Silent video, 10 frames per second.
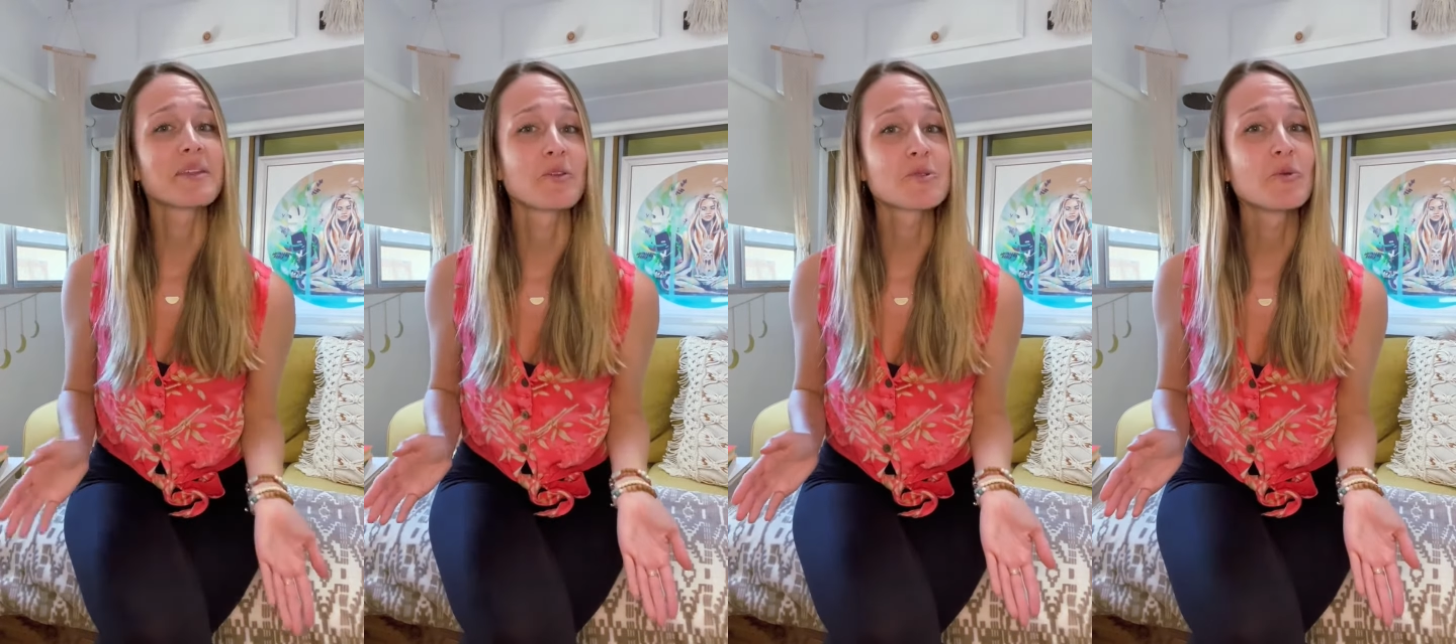
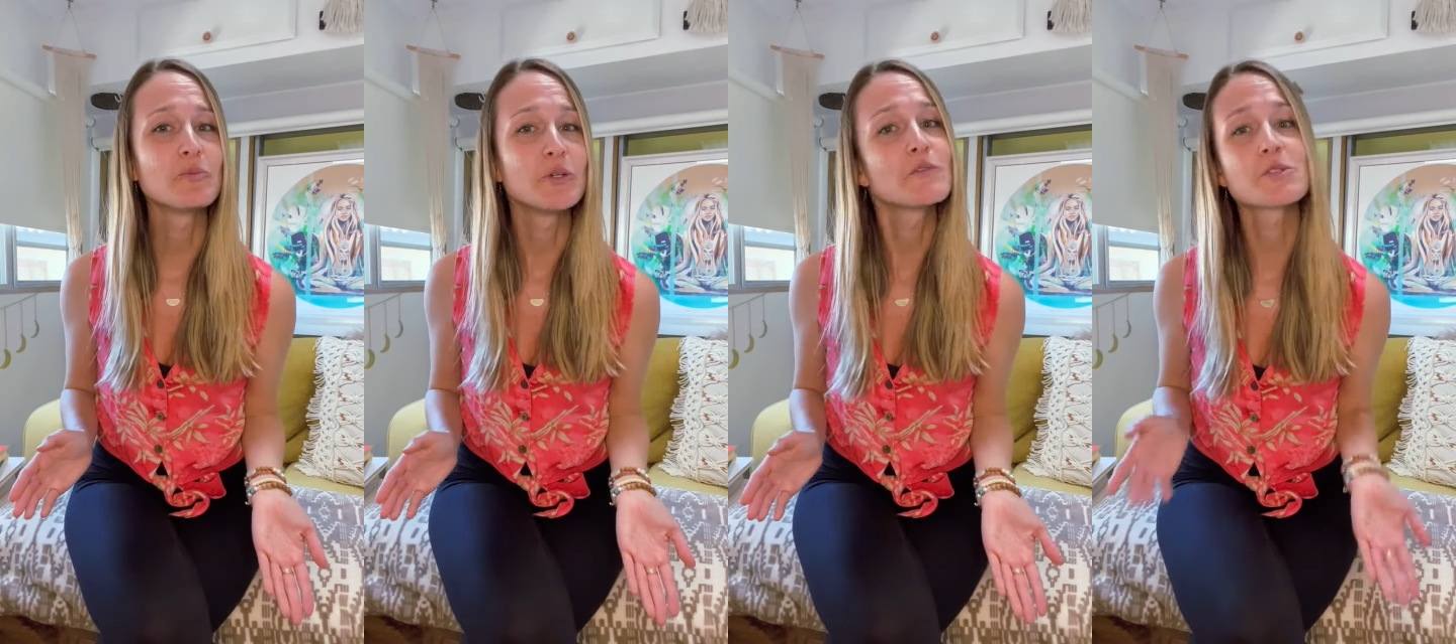It also
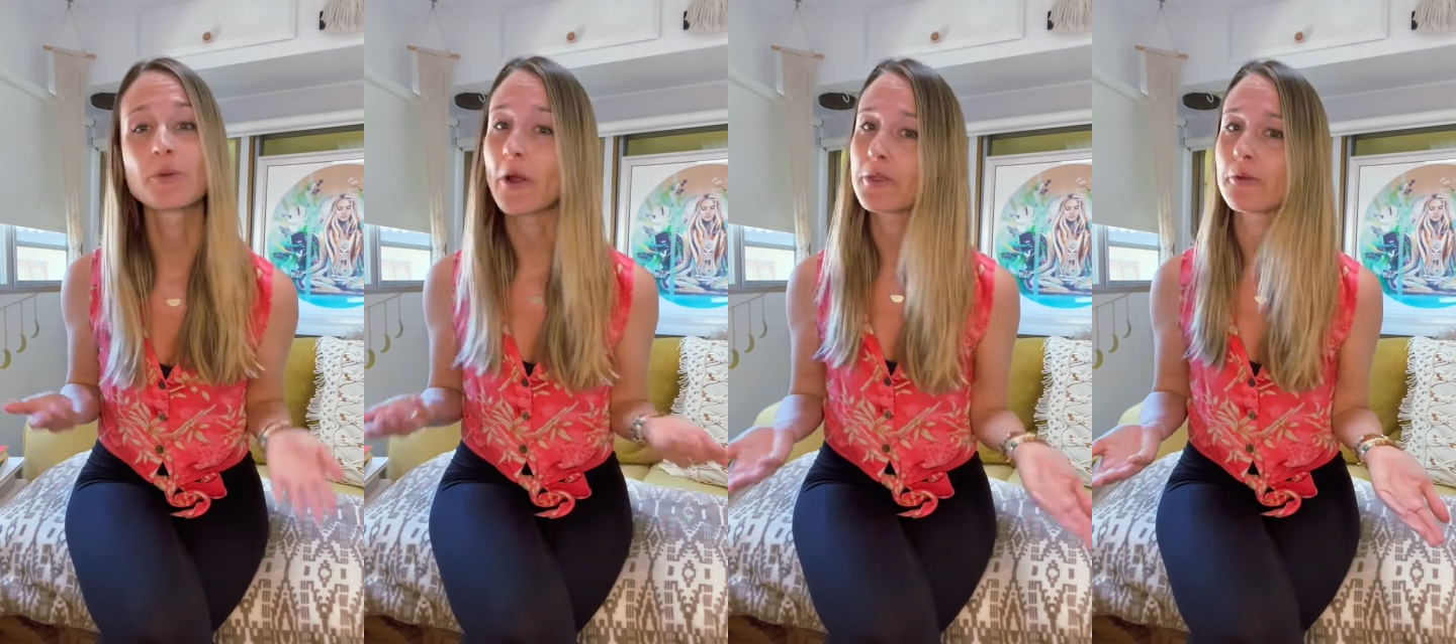moves
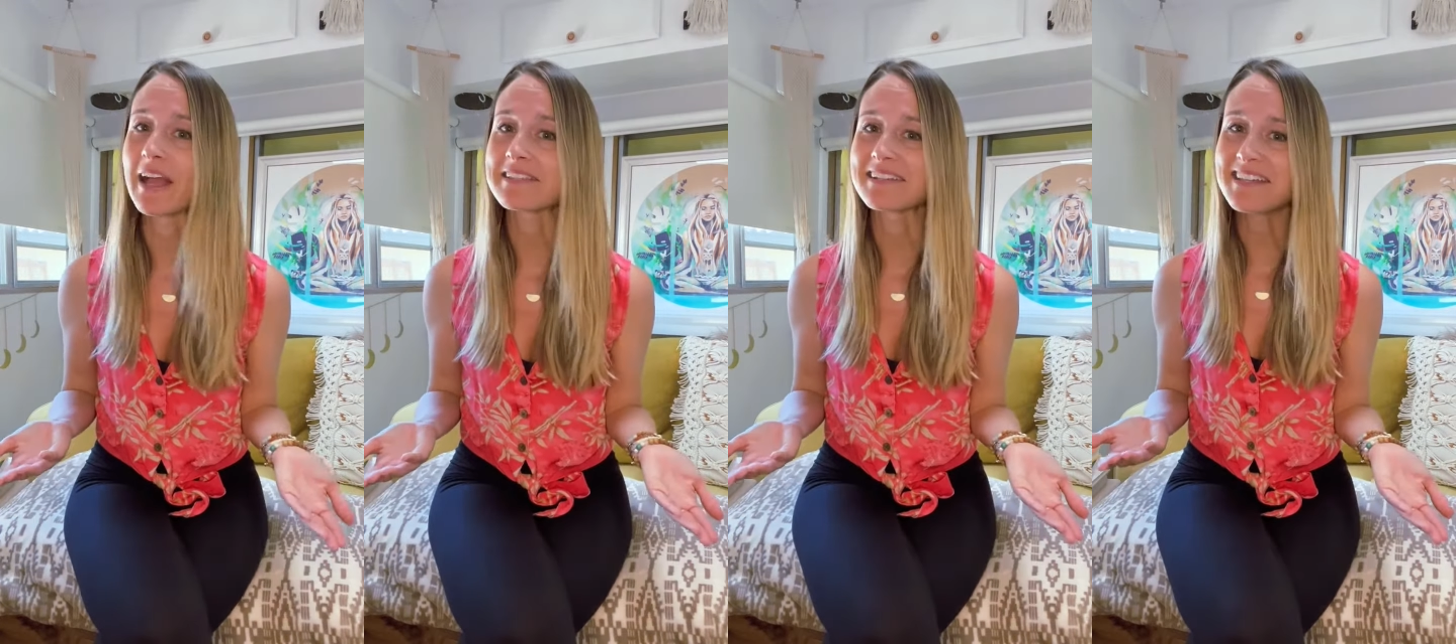through our
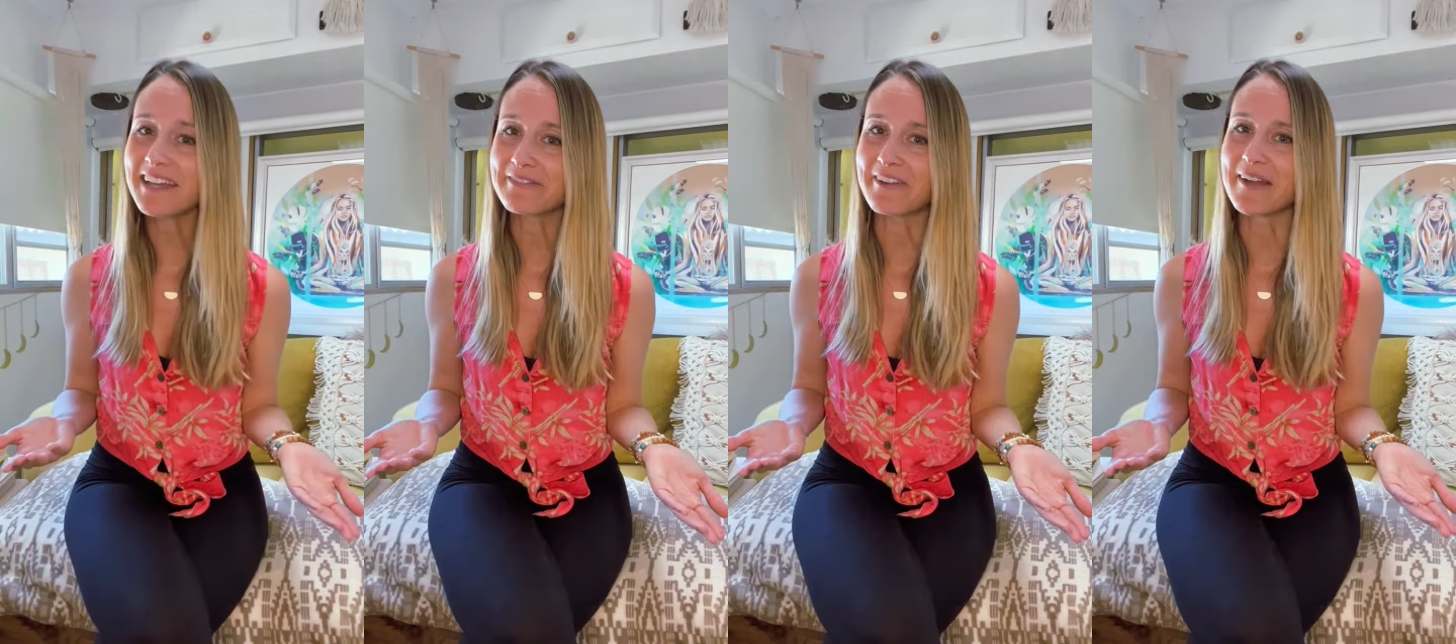thoracic
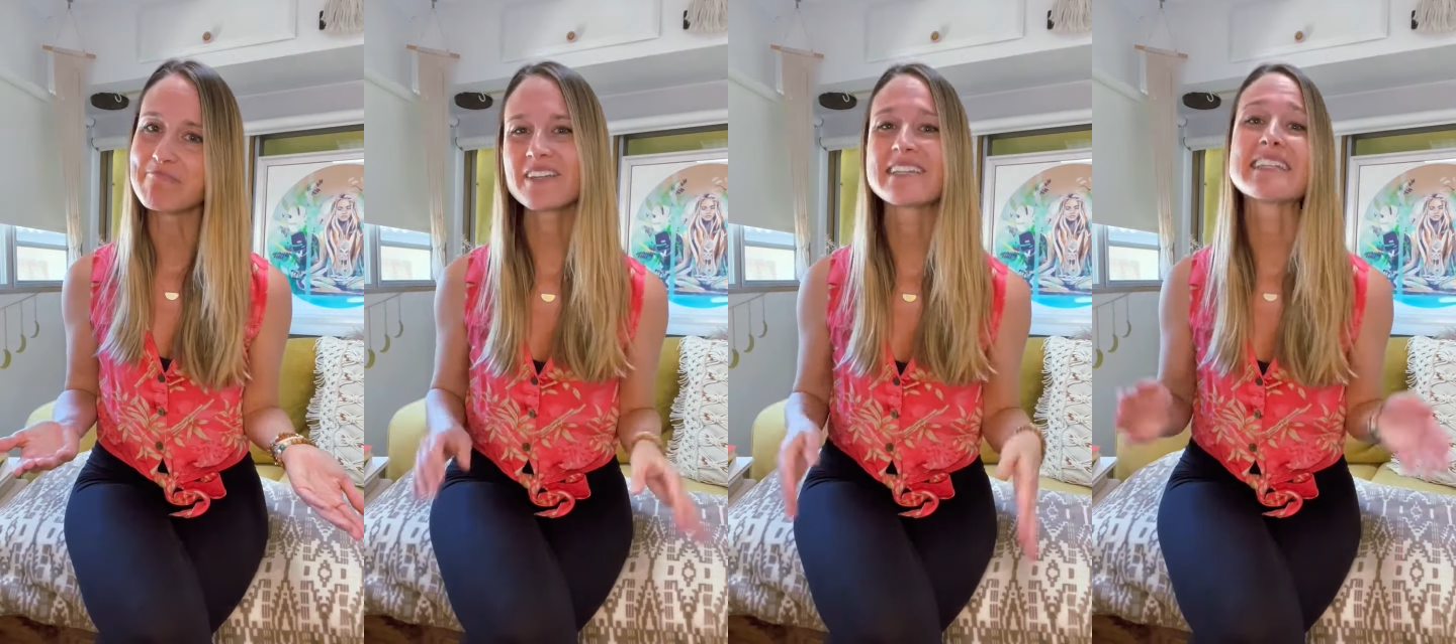diaphragm.
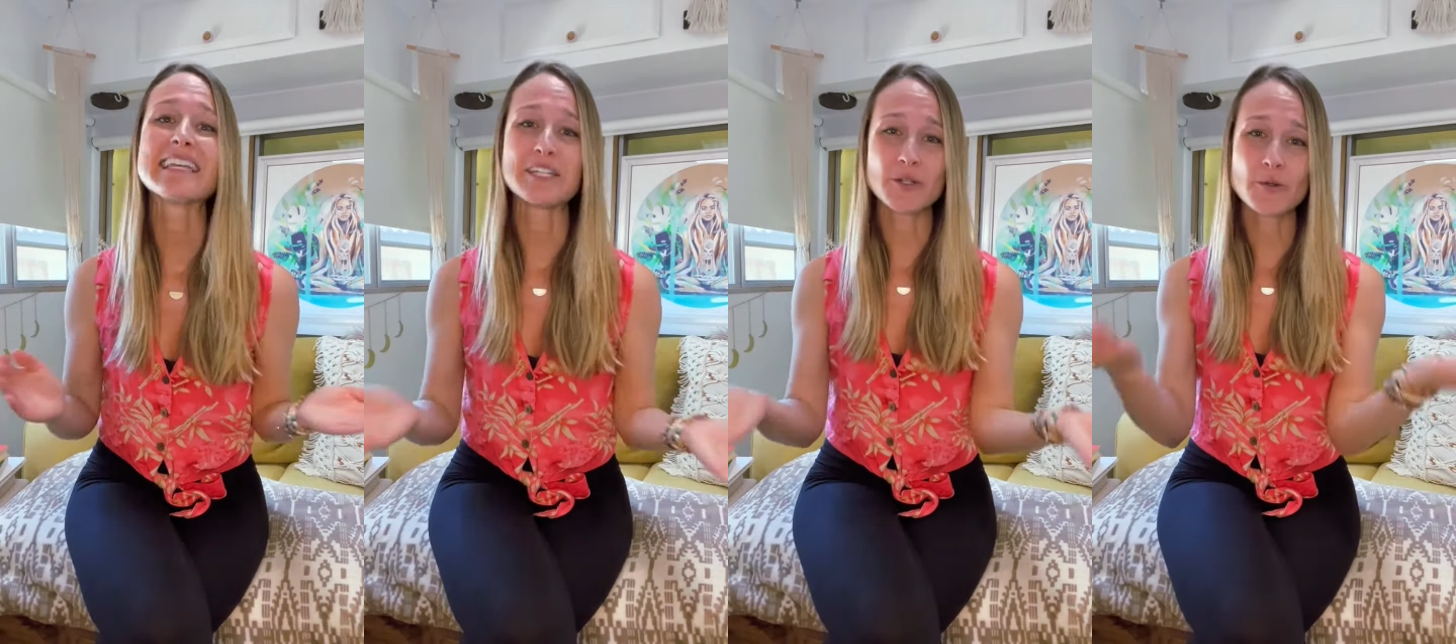It is an
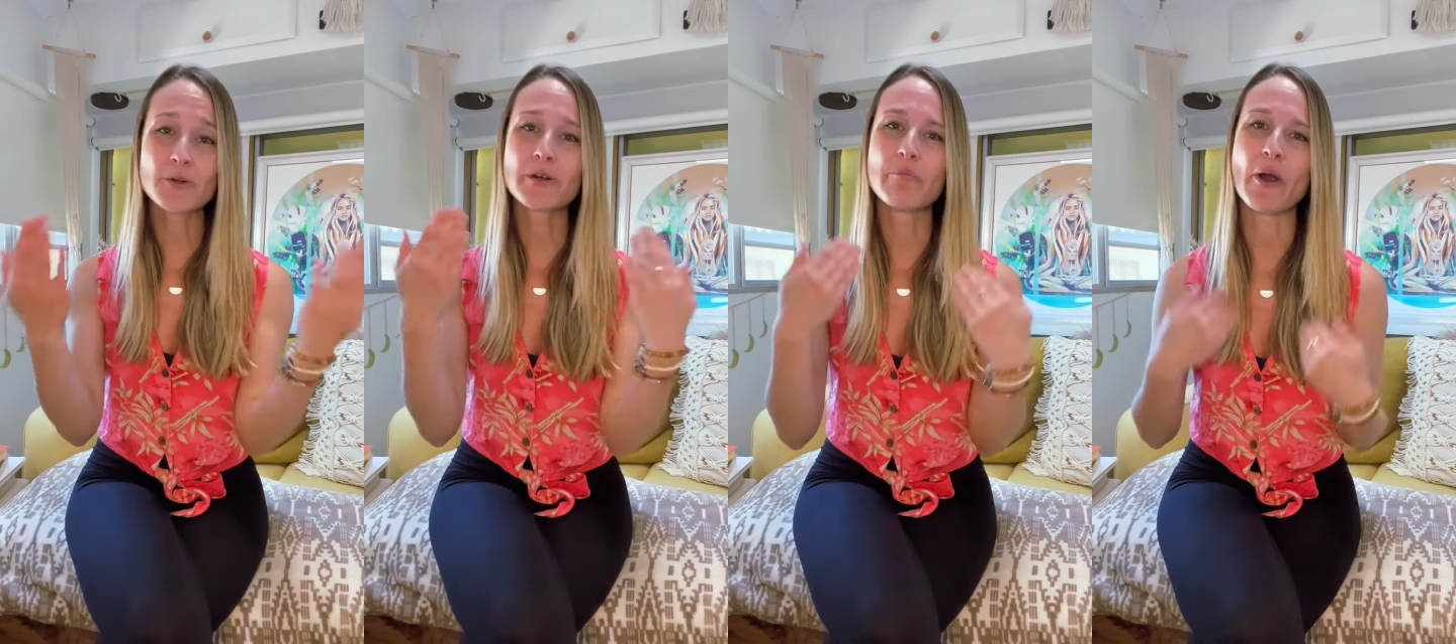integral
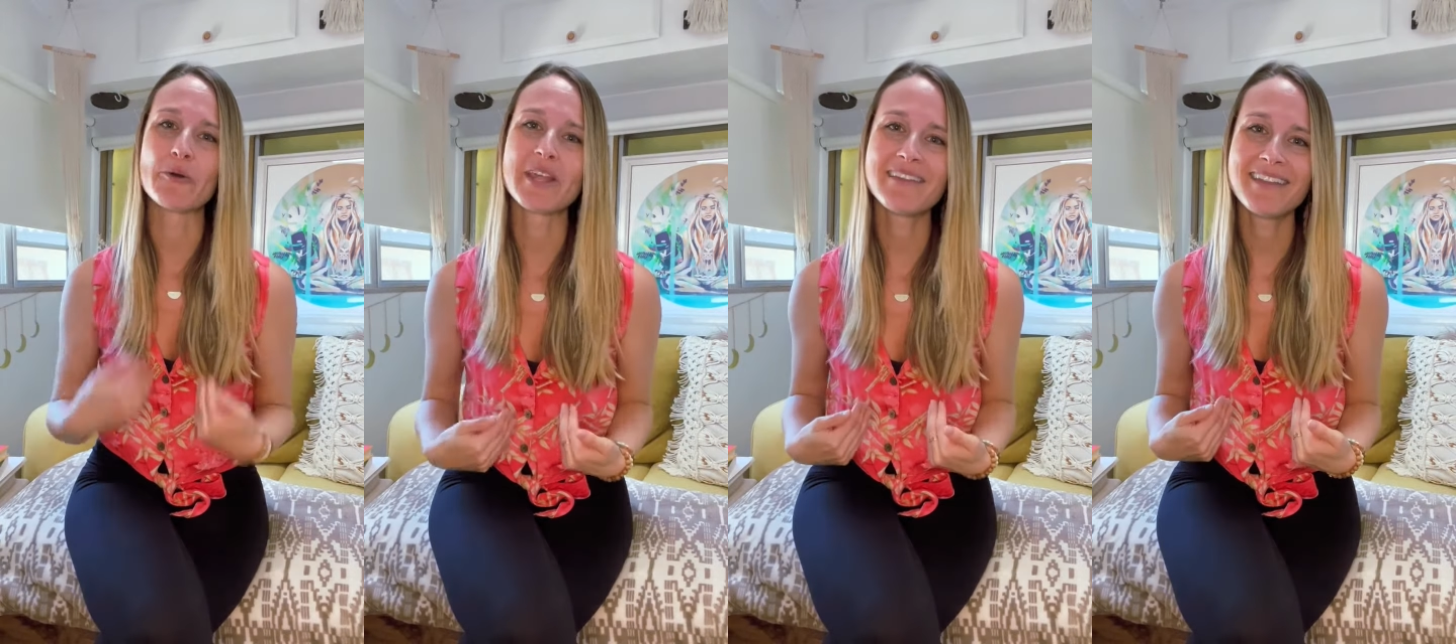
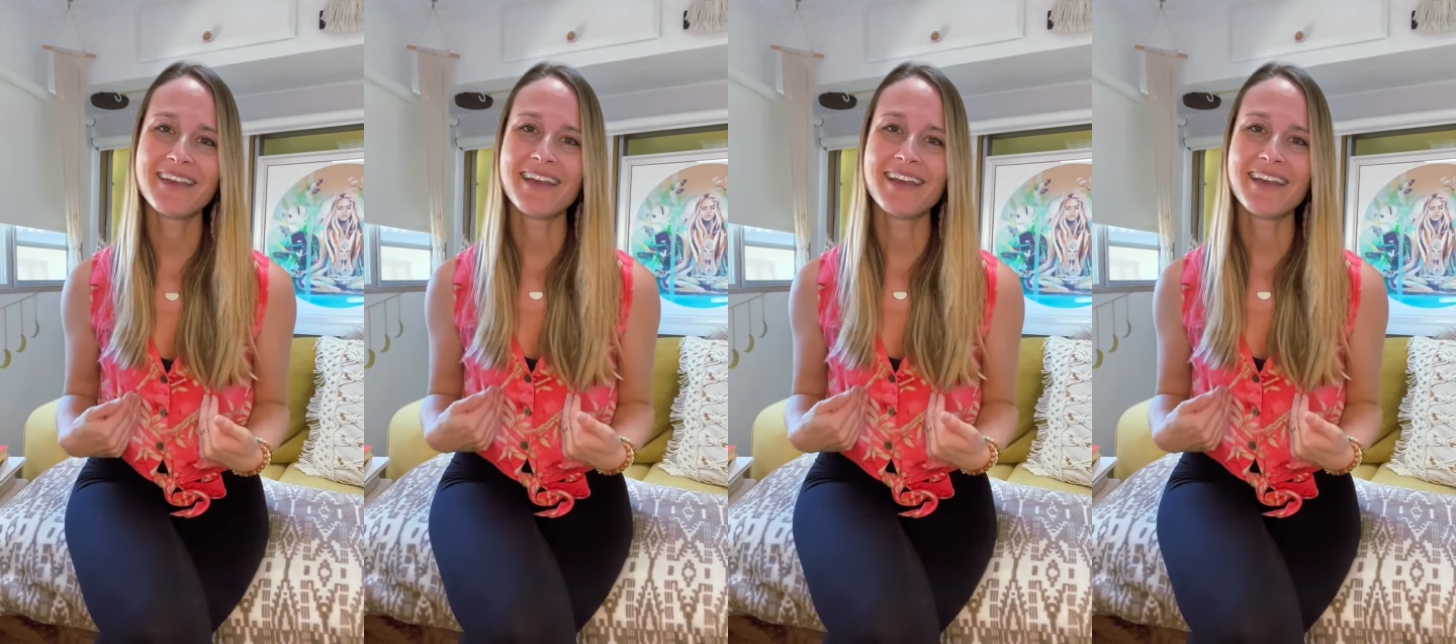component